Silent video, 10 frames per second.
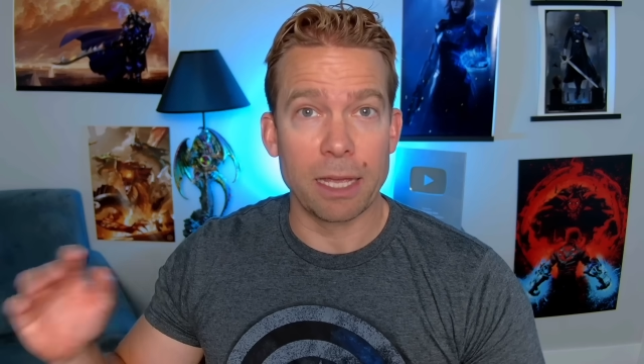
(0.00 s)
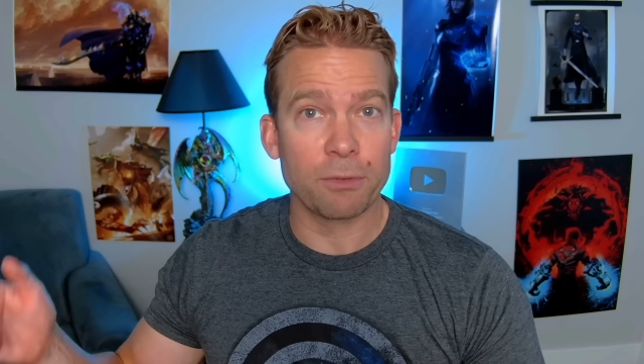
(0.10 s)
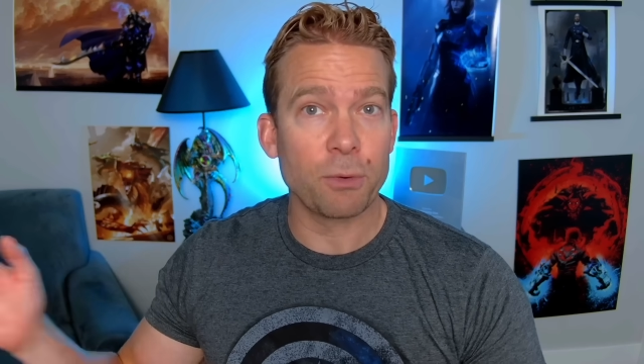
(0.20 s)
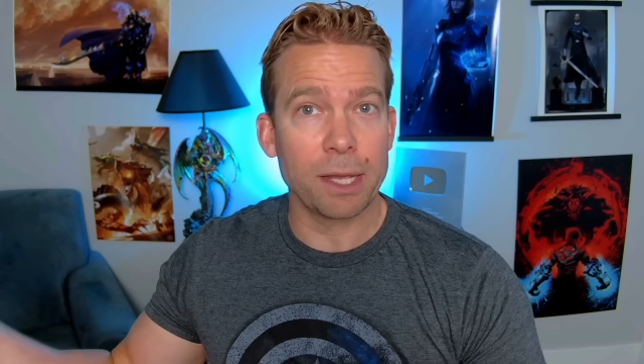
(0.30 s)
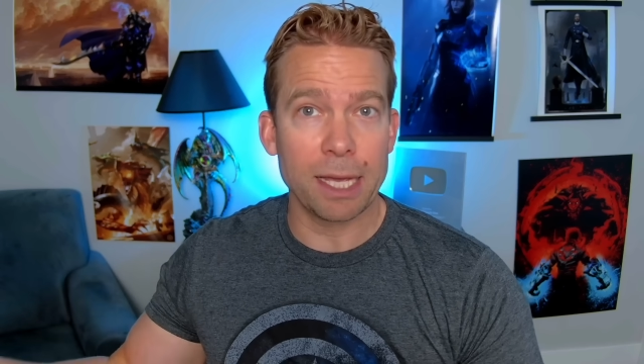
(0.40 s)

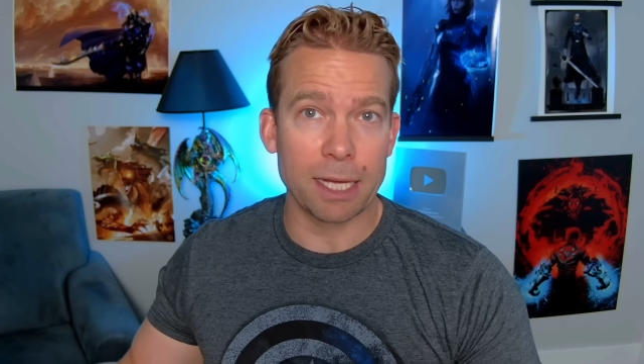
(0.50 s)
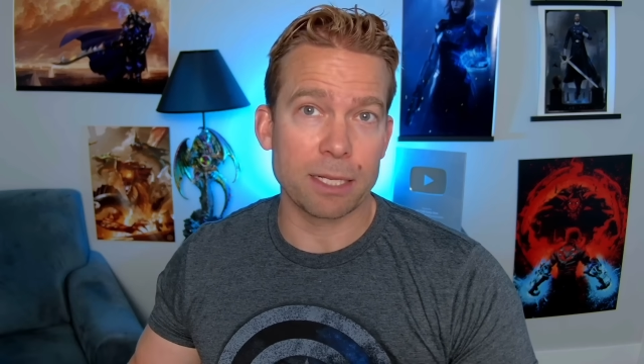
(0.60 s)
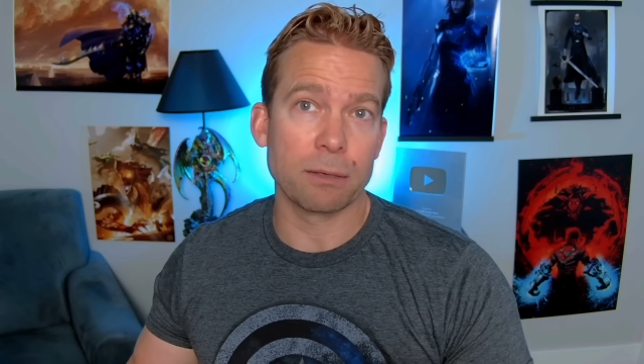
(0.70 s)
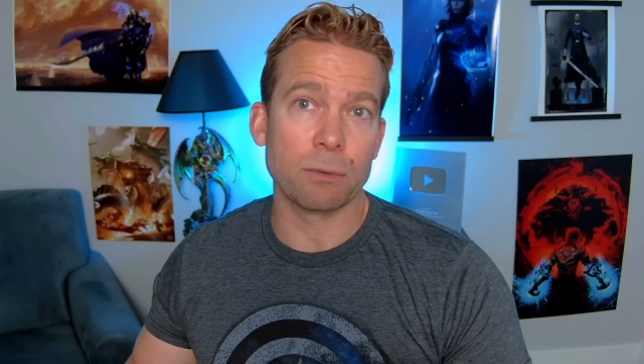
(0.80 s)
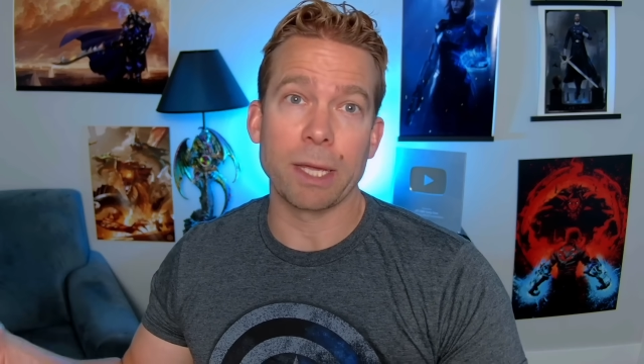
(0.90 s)
If we
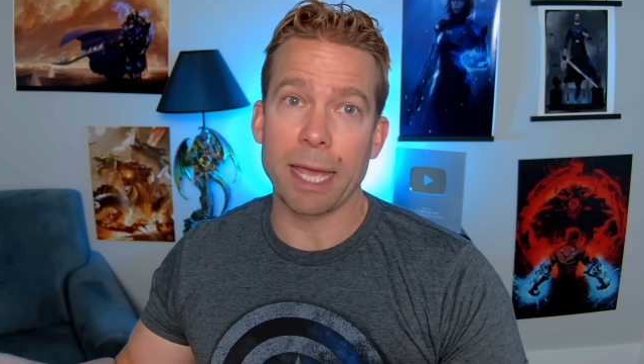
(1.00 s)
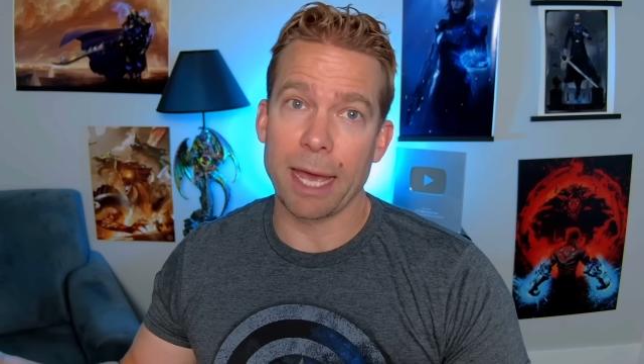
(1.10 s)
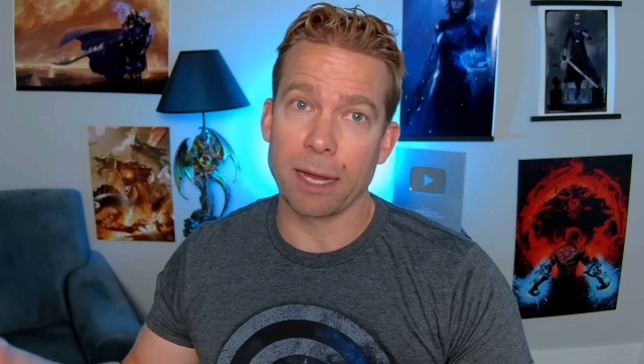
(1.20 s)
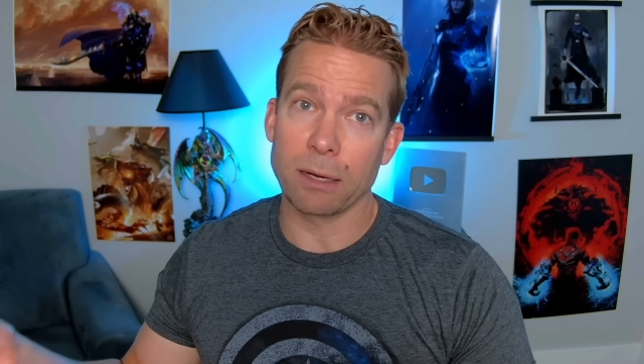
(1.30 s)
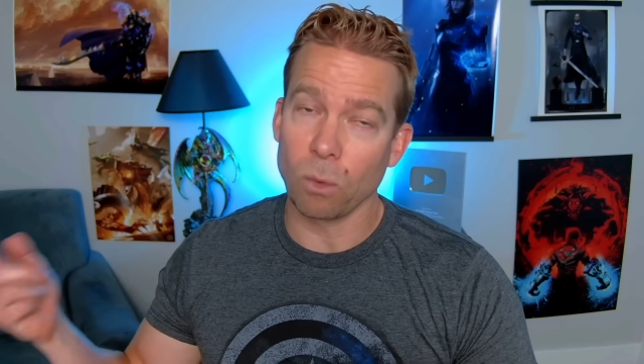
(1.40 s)
hit, we
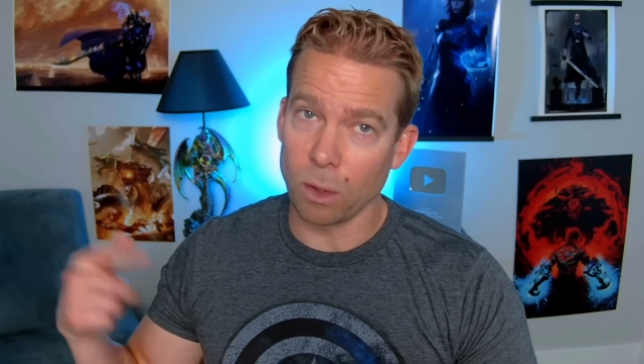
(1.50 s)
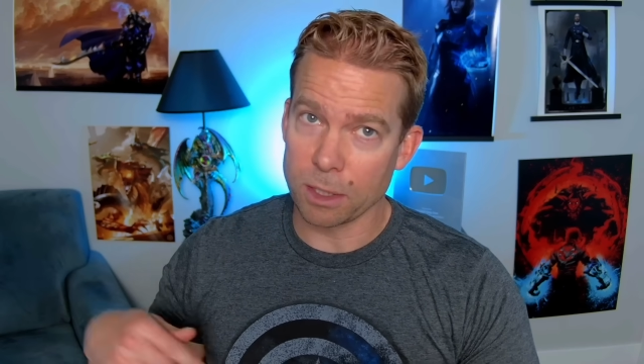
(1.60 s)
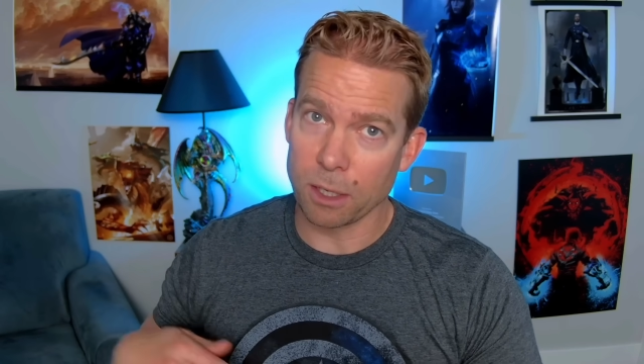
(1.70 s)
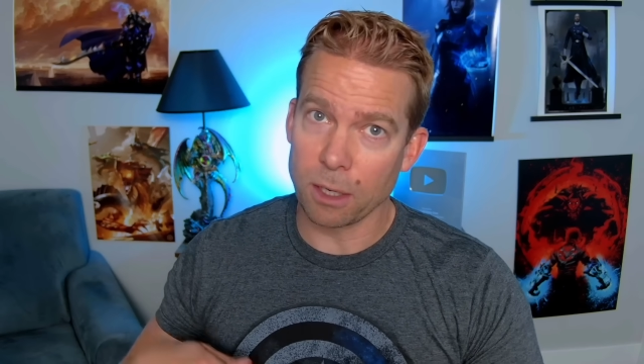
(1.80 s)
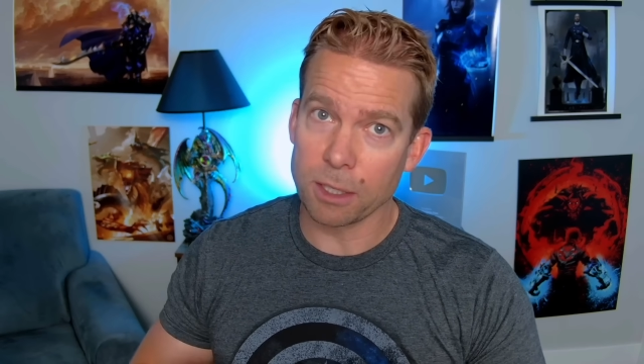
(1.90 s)
can,
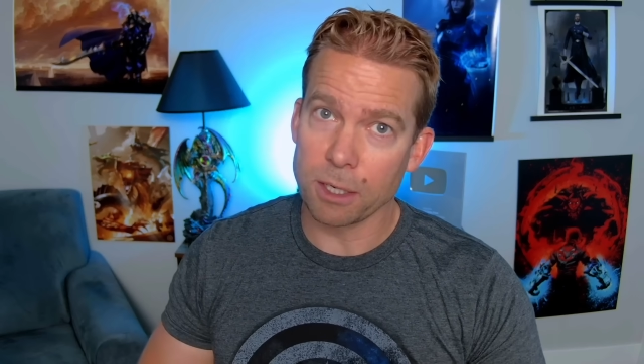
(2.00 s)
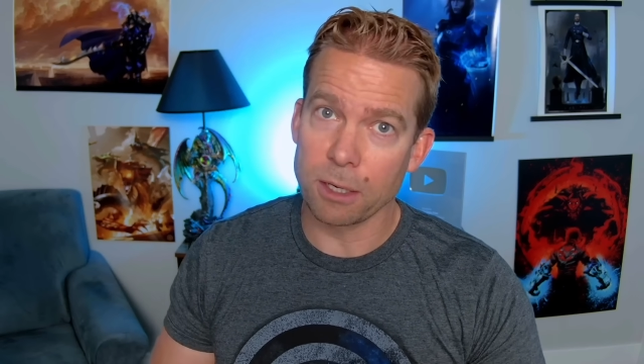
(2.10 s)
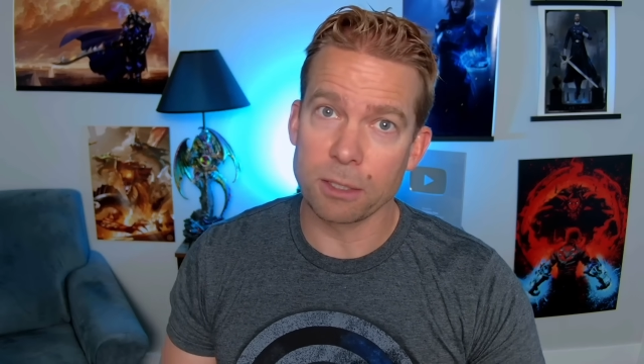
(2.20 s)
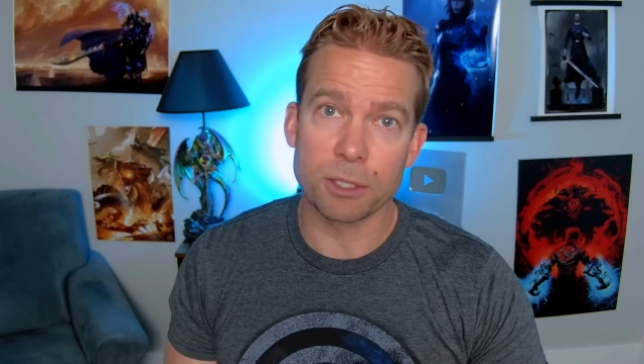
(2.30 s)
once on our turn,